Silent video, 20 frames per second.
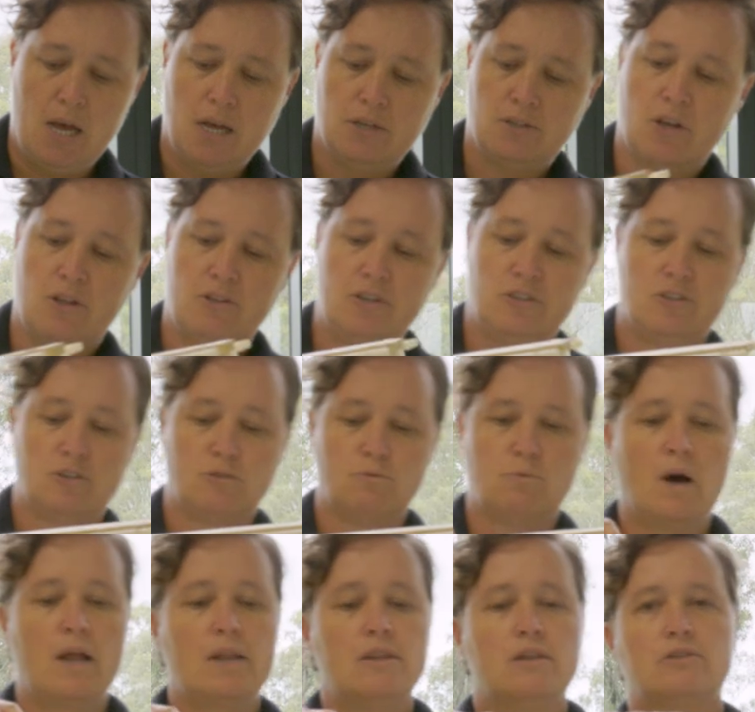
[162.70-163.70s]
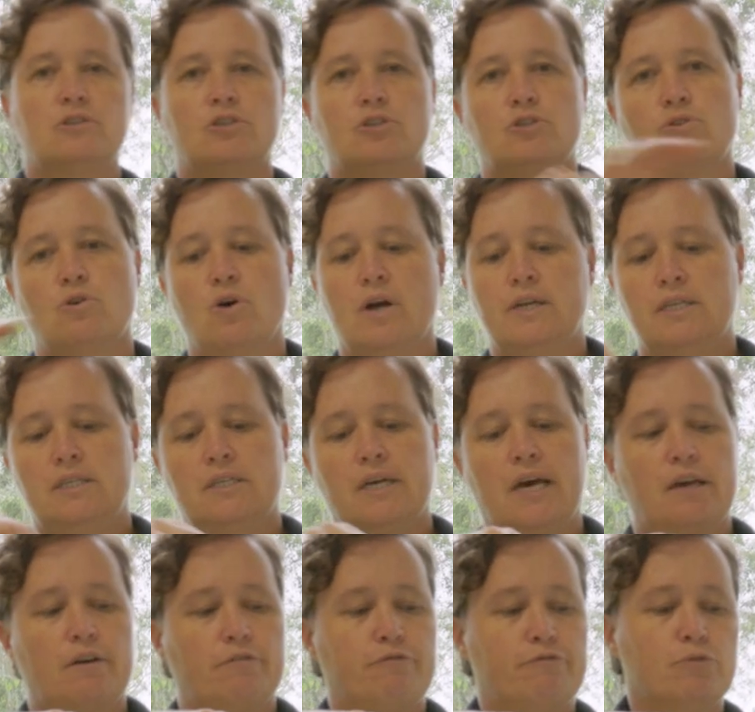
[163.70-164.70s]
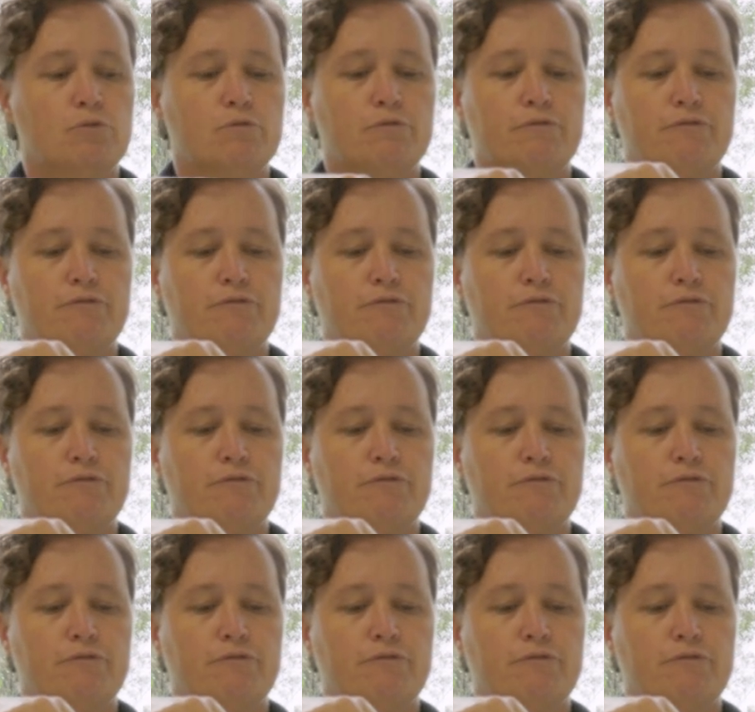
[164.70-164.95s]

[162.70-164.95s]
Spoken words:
So this is one that's designed to take a full